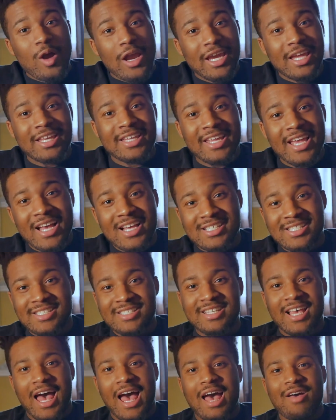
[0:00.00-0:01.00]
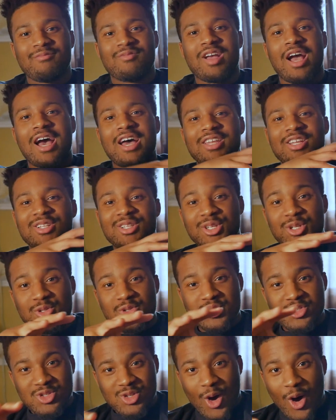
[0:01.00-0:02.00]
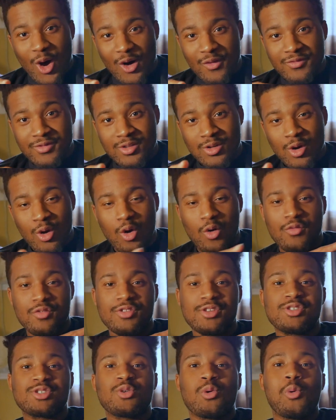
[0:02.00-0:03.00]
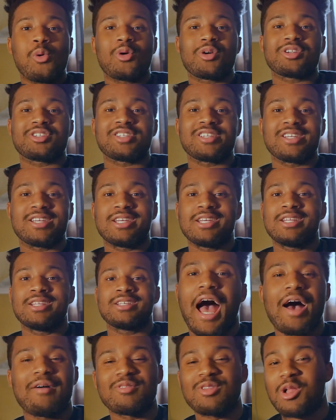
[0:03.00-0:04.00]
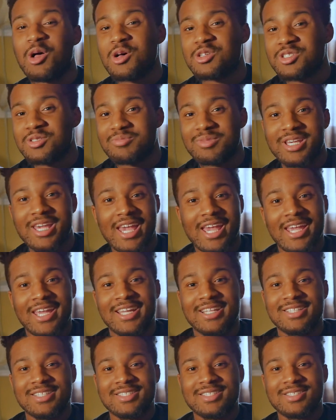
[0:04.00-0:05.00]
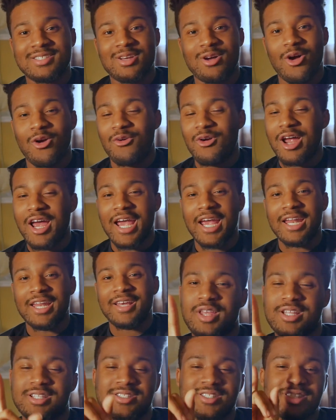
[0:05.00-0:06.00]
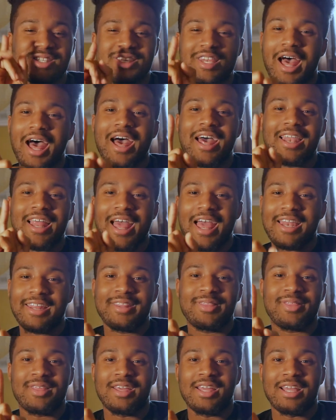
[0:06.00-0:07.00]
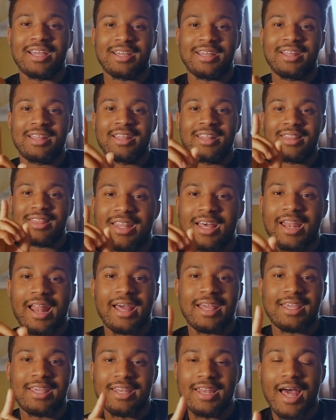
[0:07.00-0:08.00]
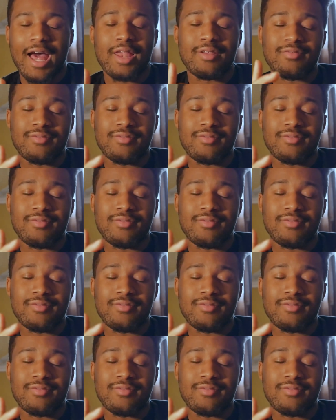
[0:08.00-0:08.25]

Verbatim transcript: weight, yes, I've gotten a little soft over this quarantine. I've lost some gains, all right? It's not anything that I cannot